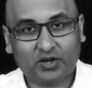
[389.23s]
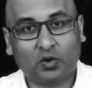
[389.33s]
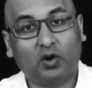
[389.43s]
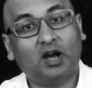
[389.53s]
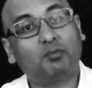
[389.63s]

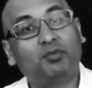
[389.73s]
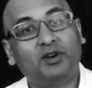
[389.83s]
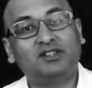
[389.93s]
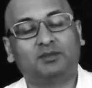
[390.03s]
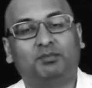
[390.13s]
go, a
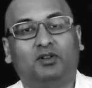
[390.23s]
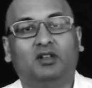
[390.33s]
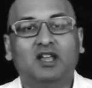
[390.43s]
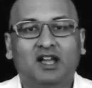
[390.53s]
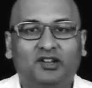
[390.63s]

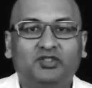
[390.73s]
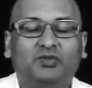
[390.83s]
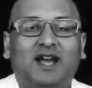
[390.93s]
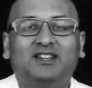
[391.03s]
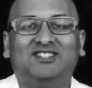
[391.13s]
principle, a
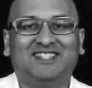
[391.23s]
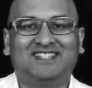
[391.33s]
strategy,